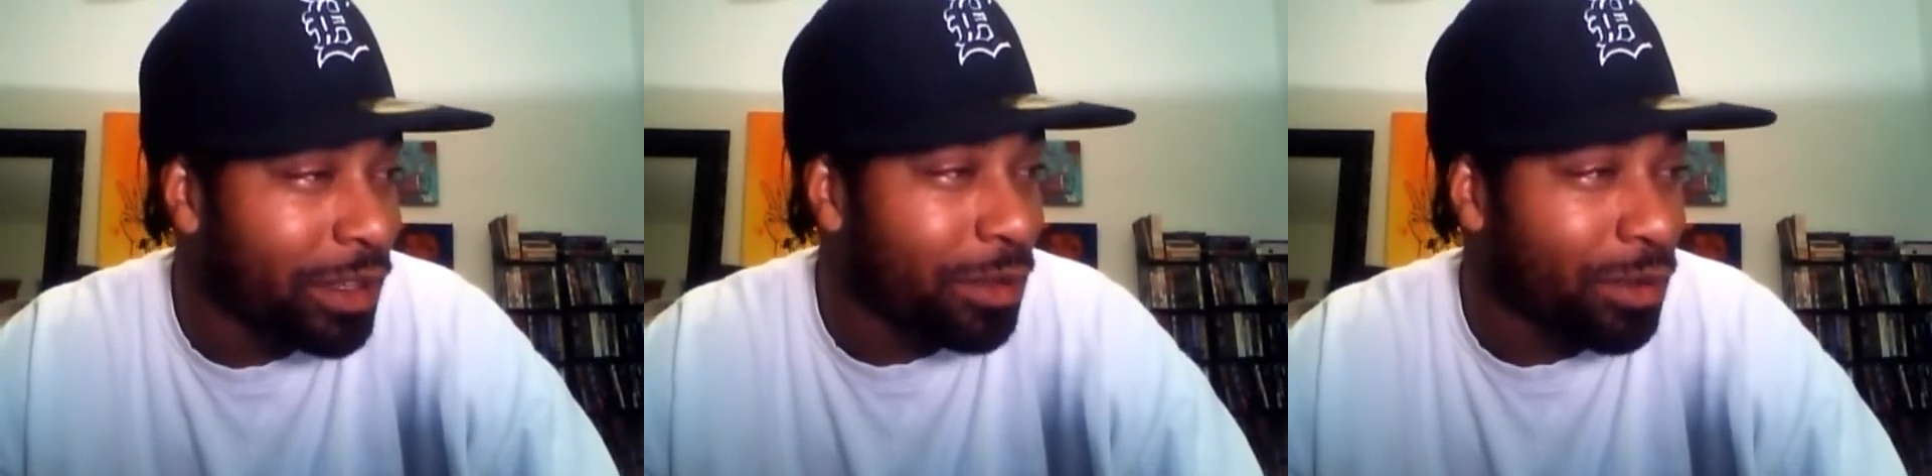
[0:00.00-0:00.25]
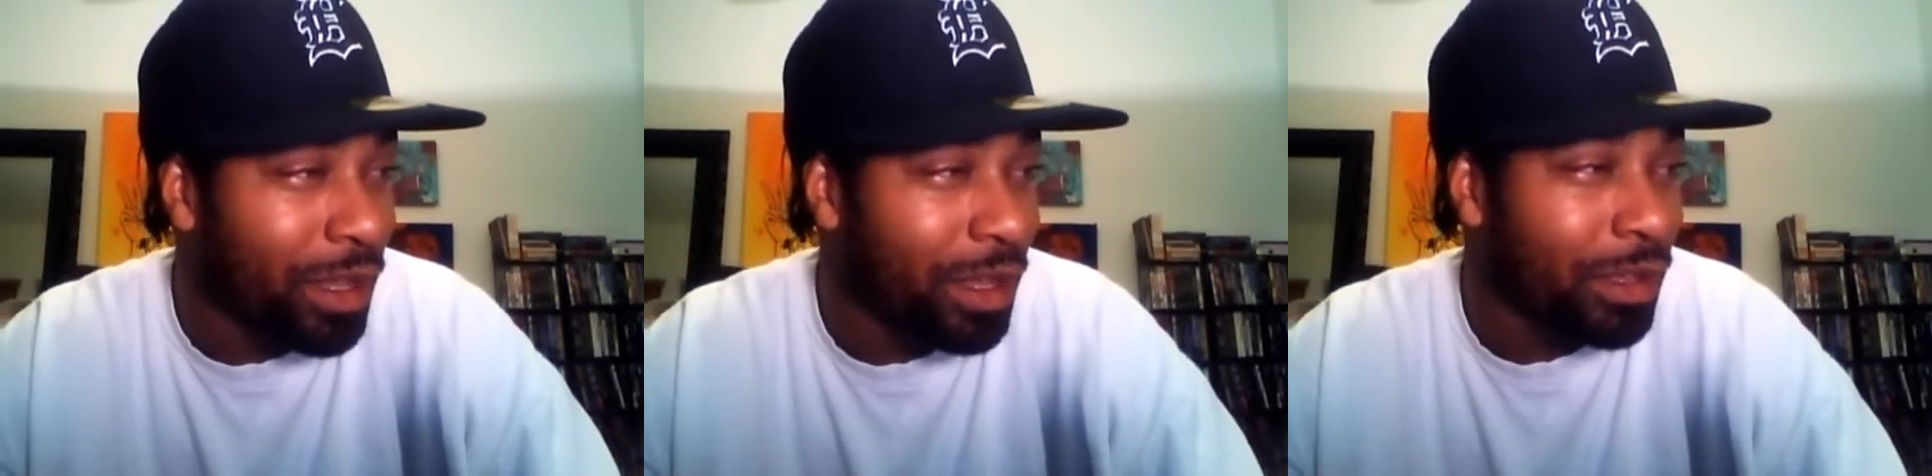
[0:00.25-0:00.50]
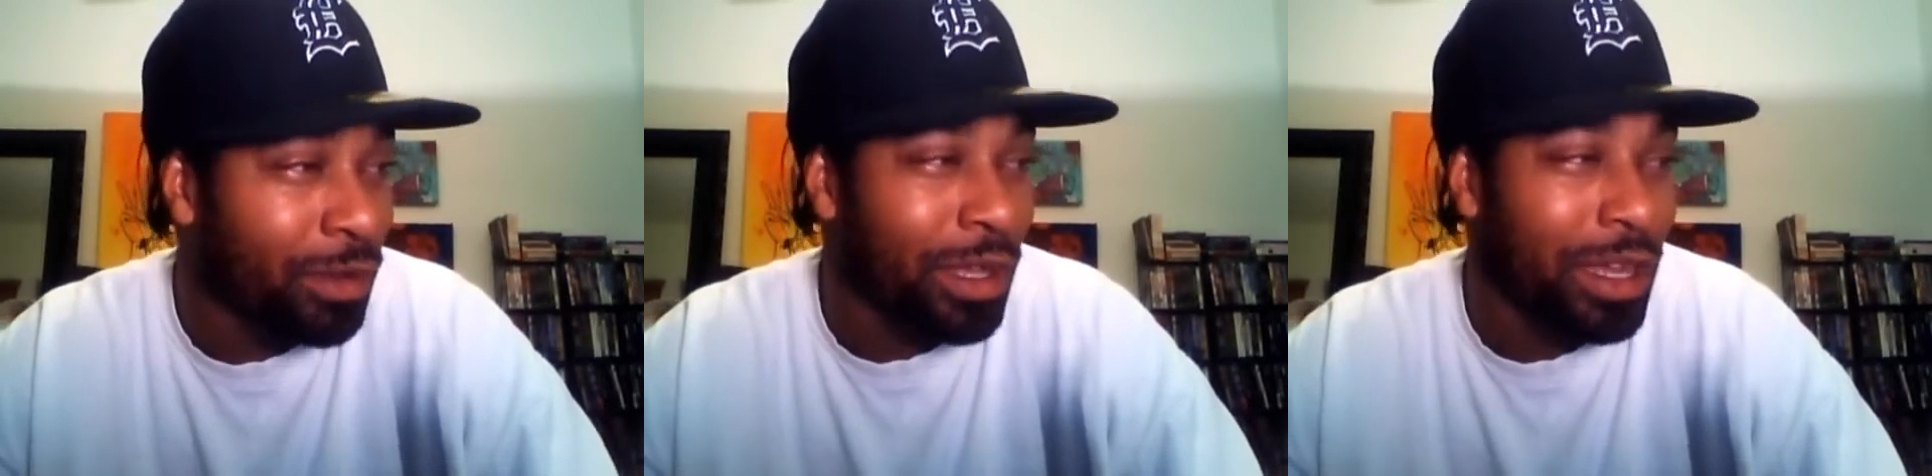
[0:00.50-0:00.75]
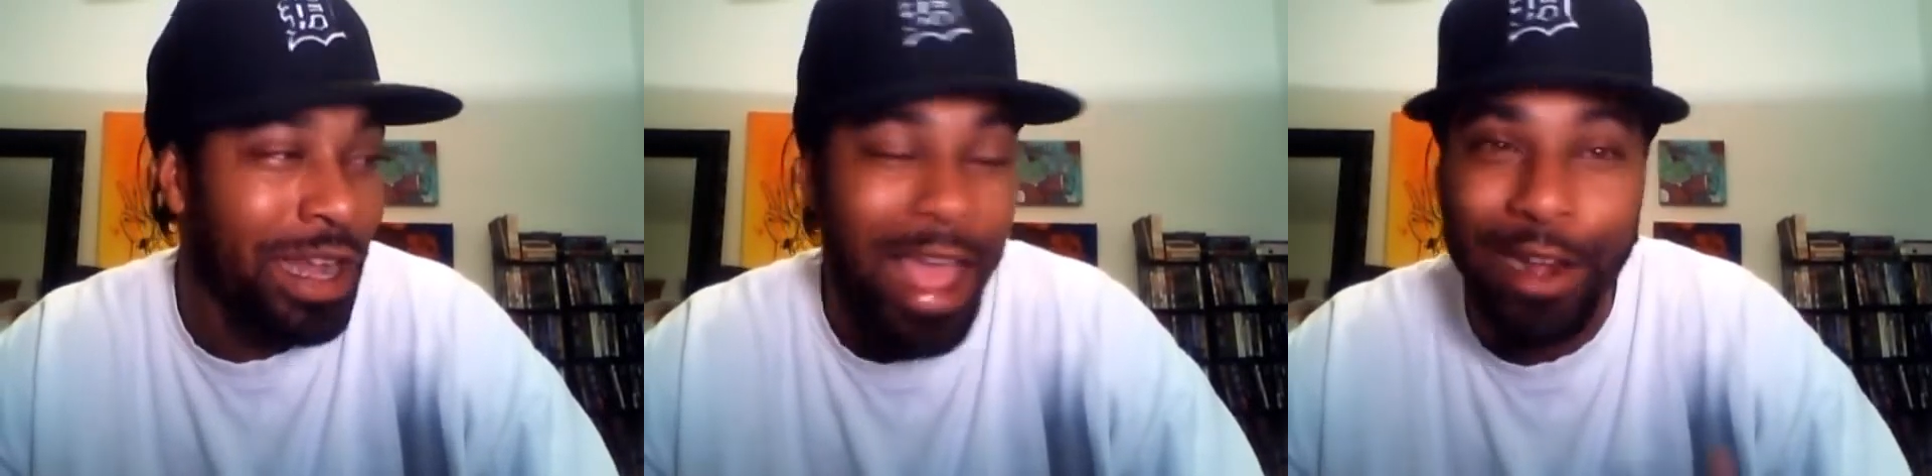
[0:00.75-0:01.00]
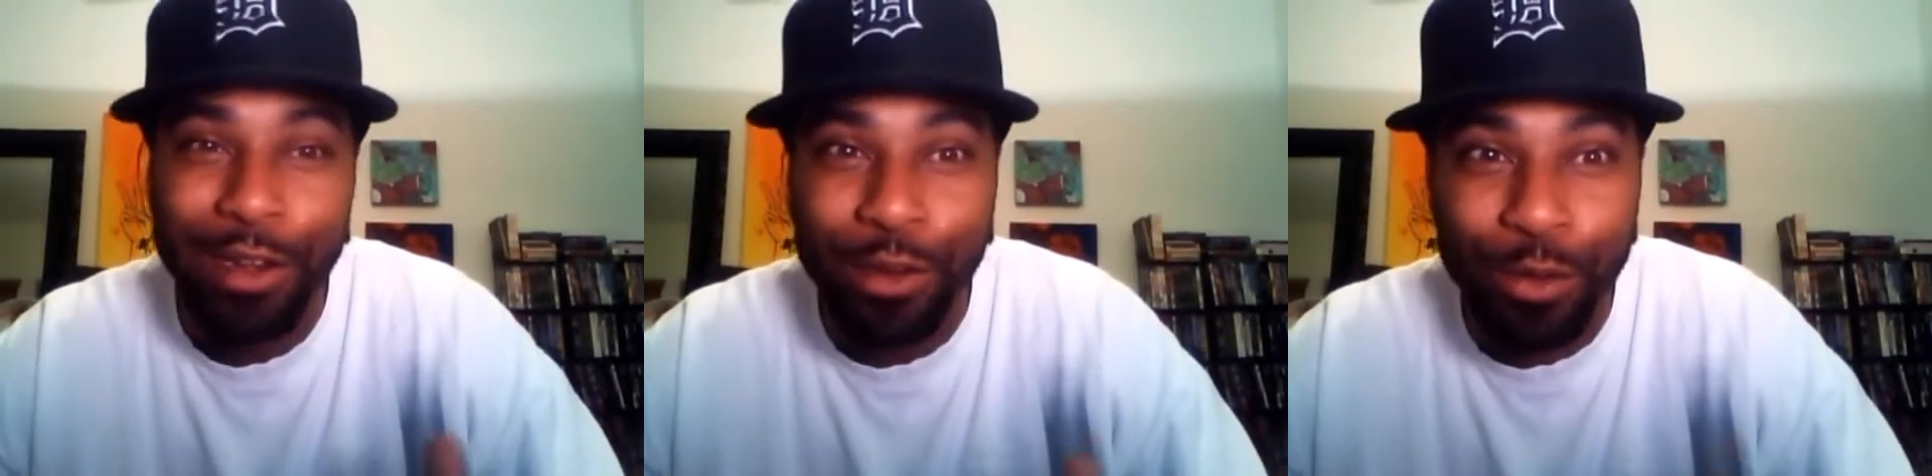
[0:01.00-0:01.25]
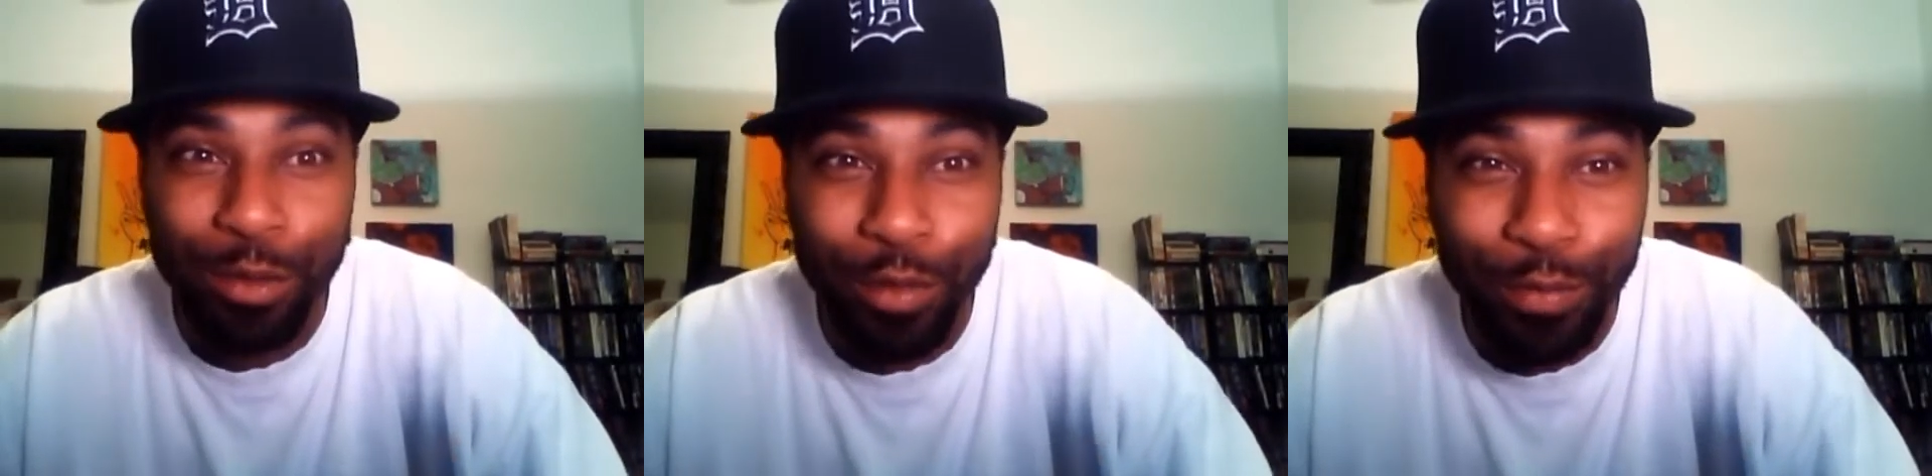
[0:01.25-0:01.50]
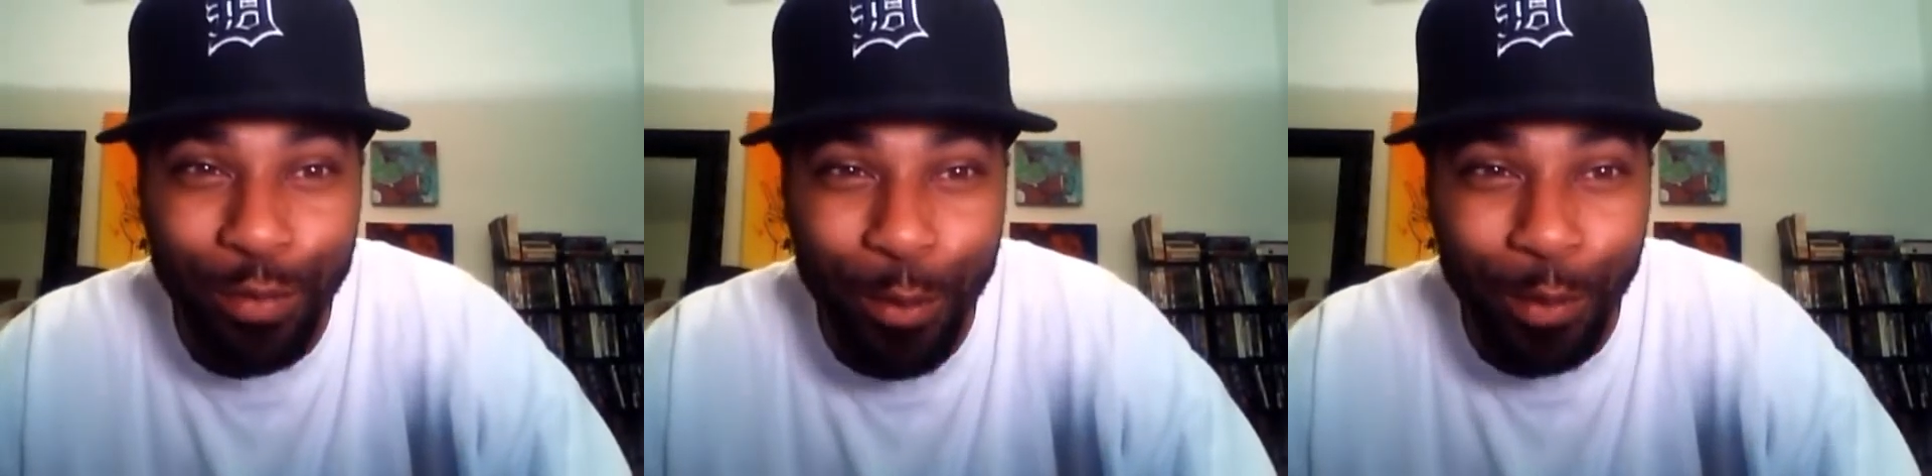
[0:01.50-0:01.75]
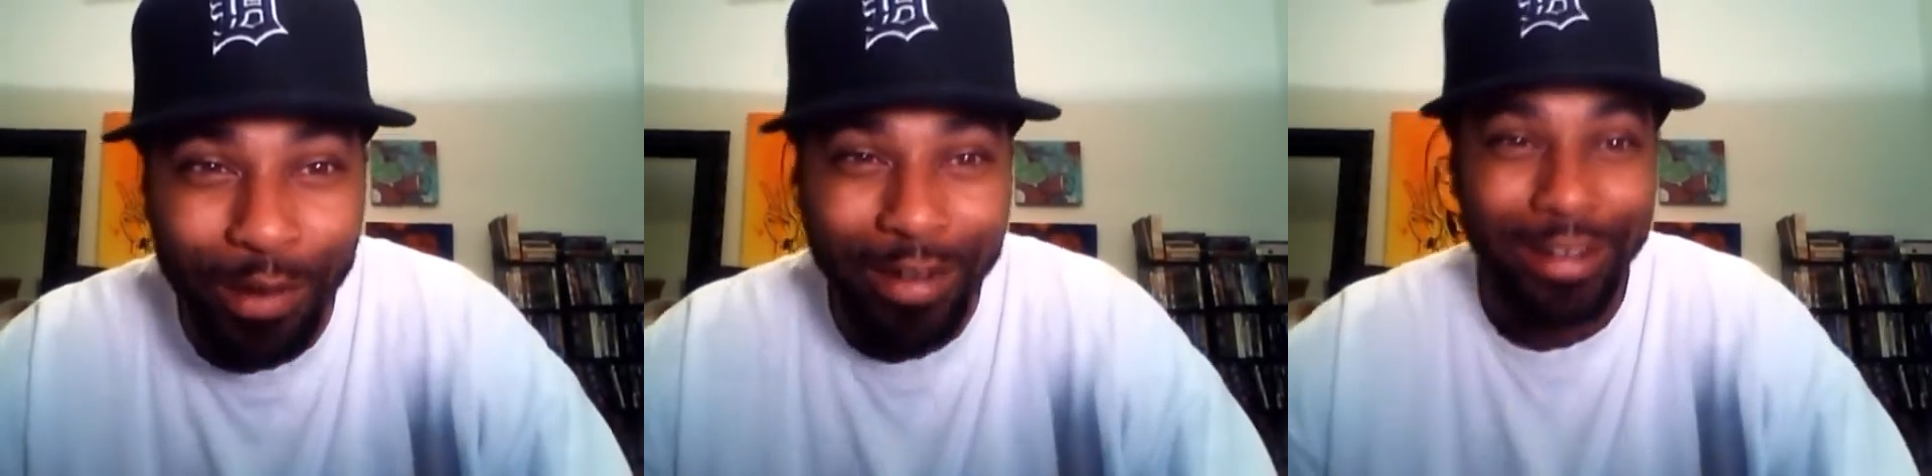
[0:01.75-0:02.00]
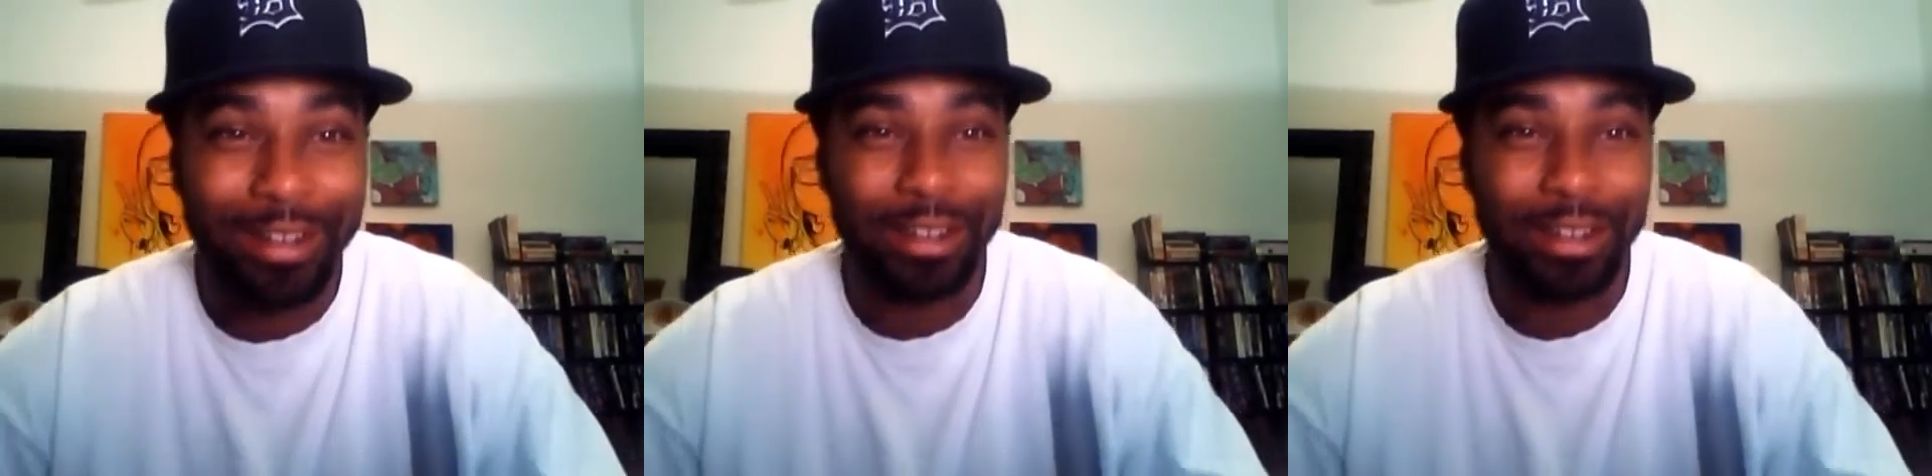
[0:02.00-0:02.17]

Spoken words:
you think you could not do before.